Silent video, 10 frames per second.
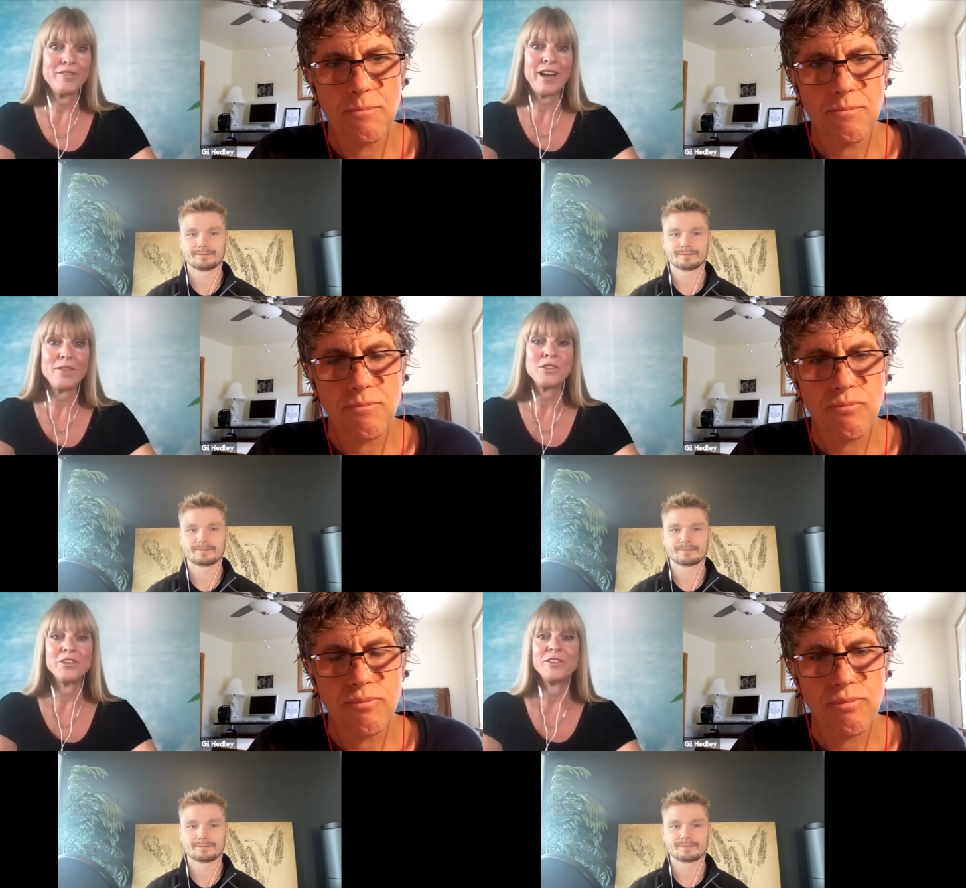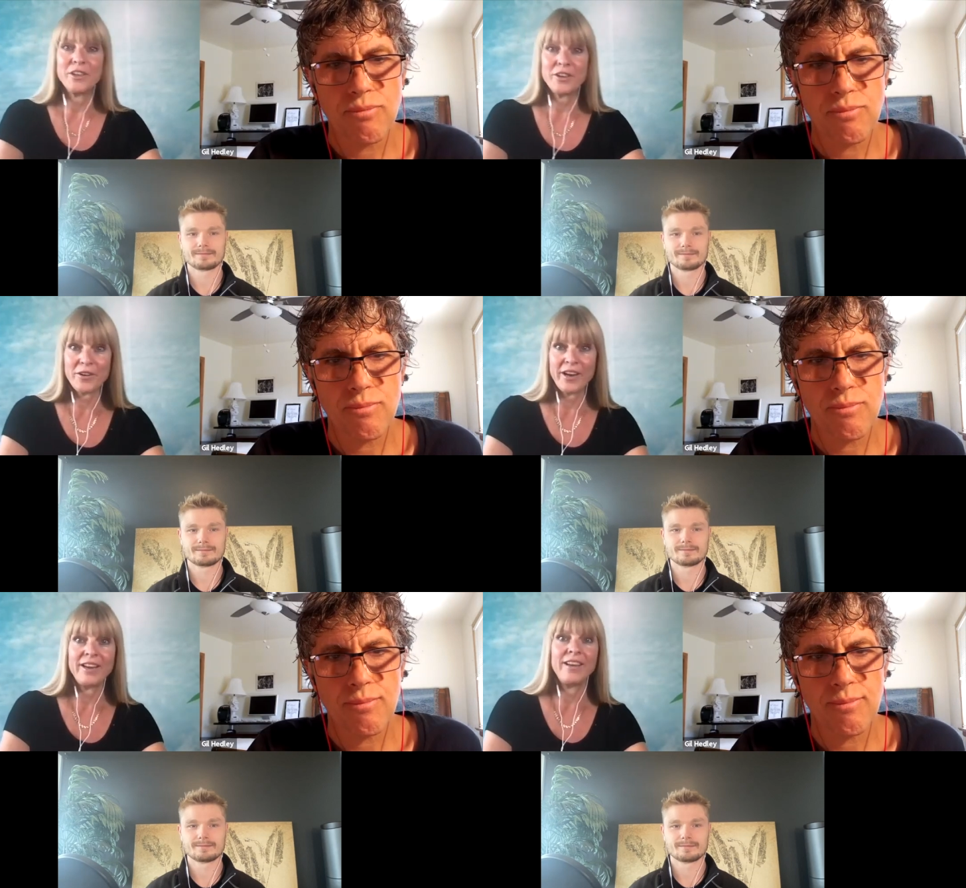Speaker 1: absolutely
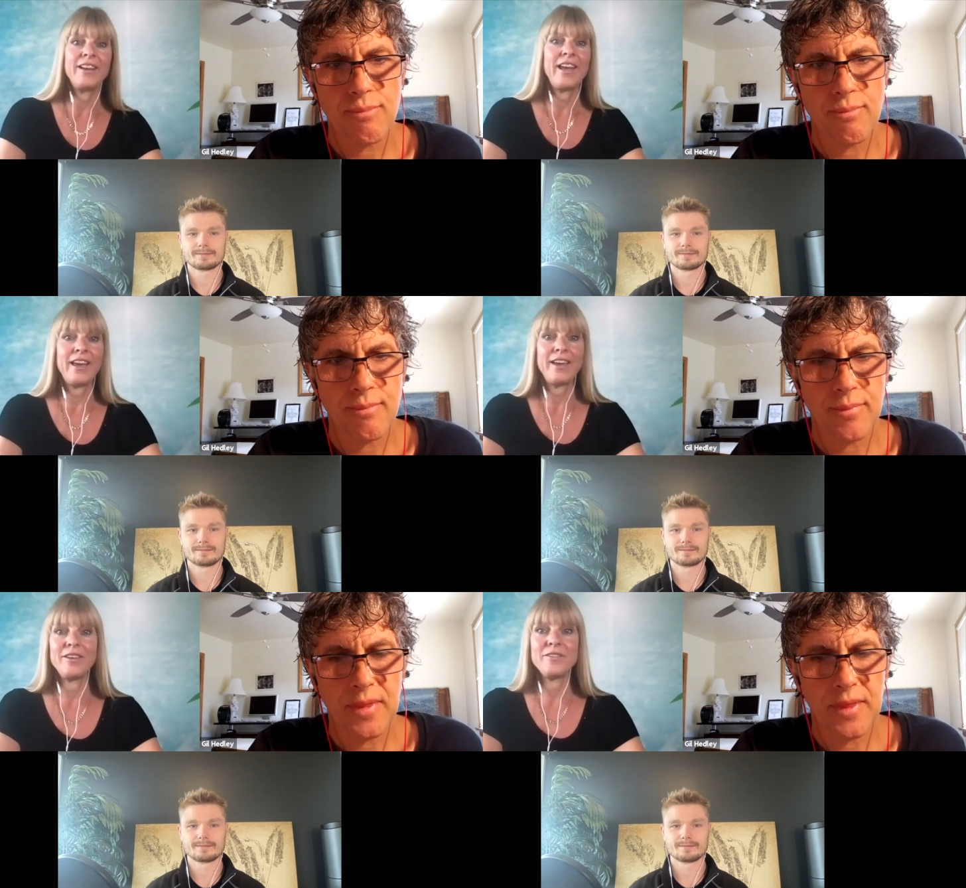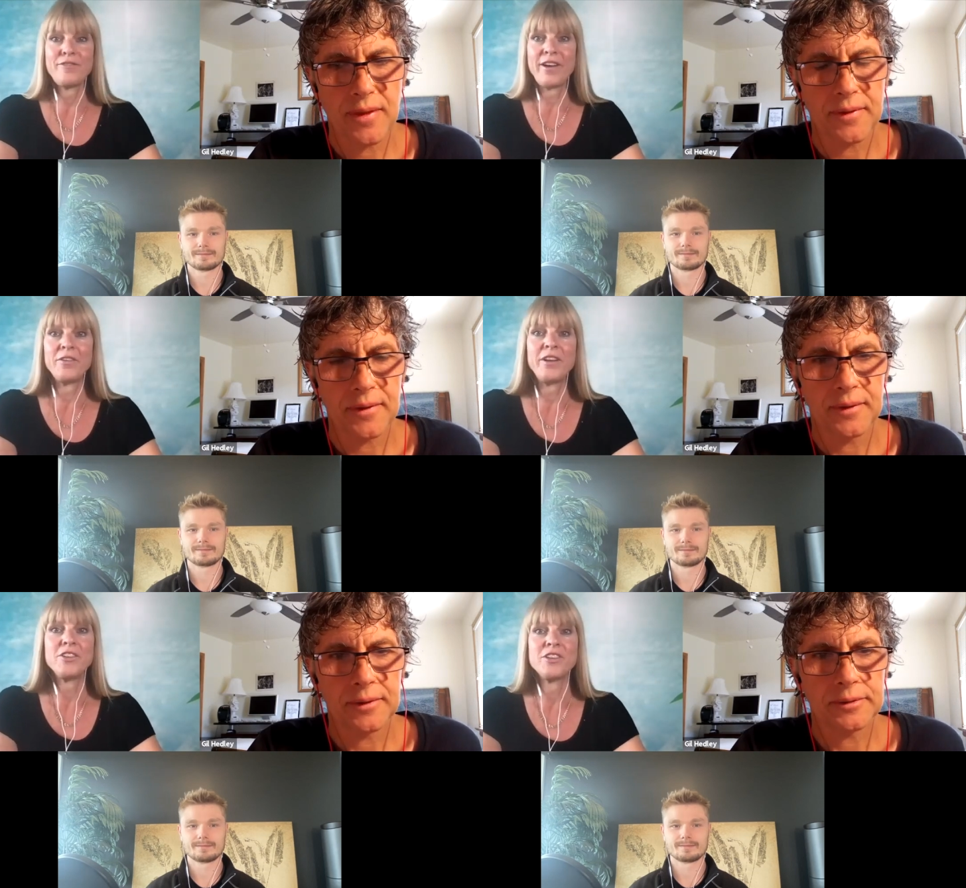created a
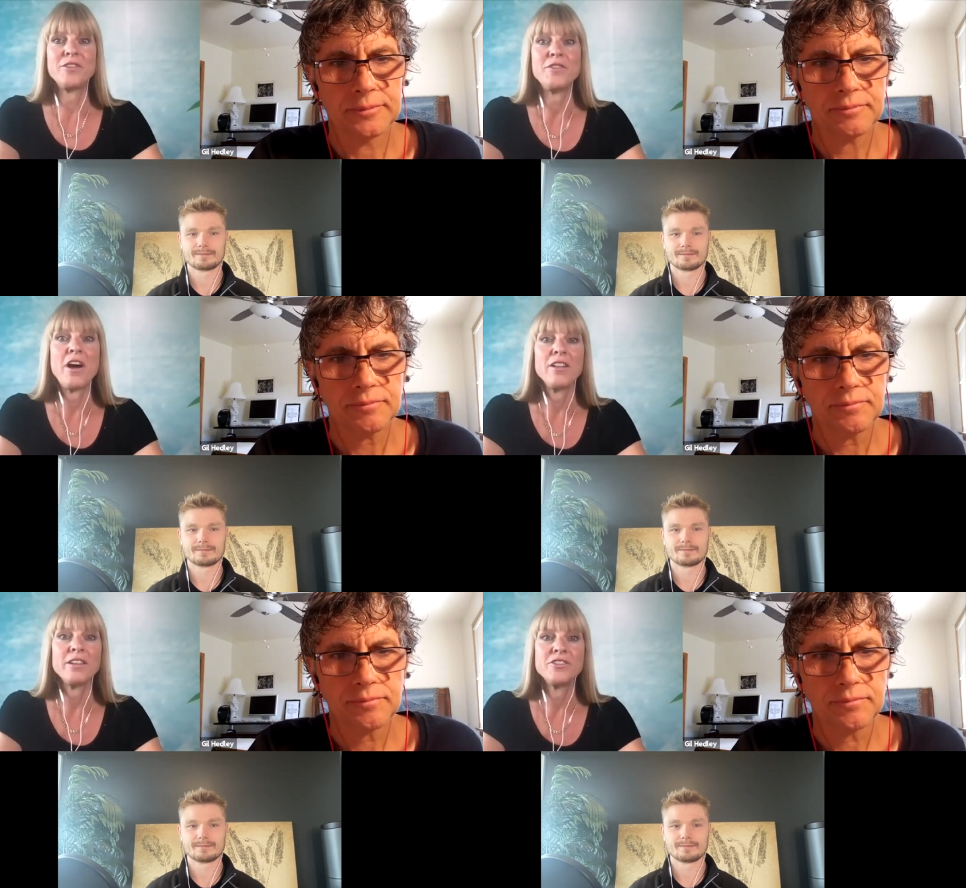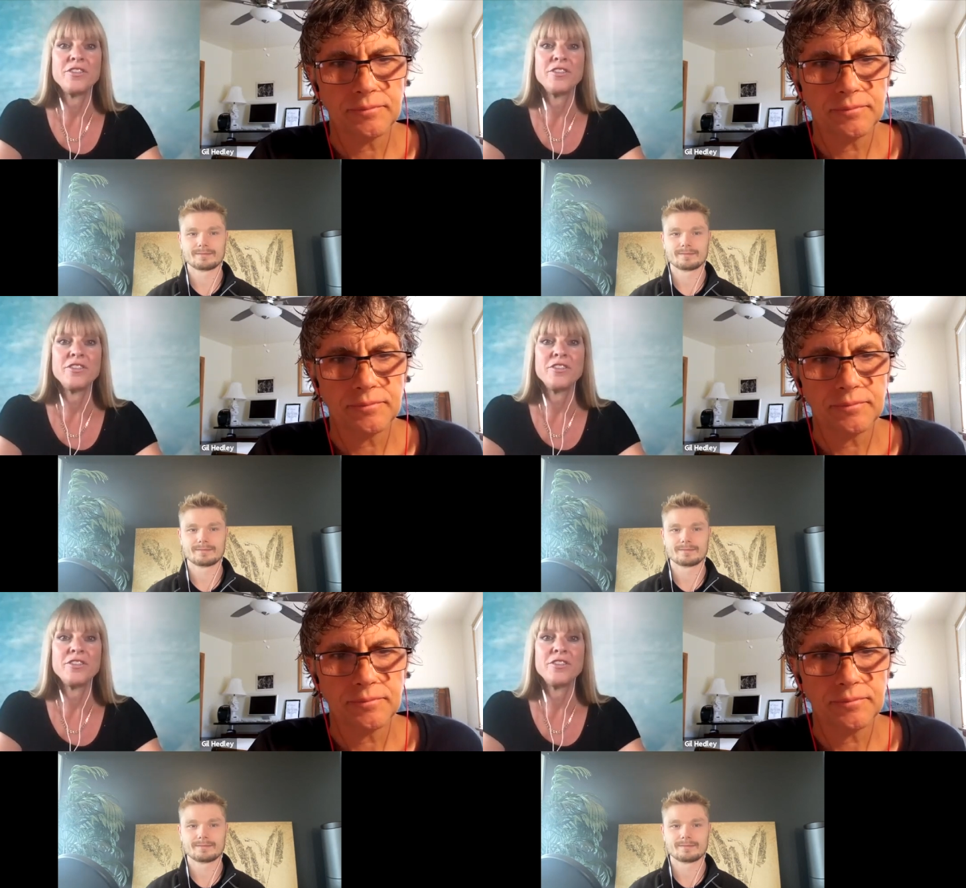foundation of knowledge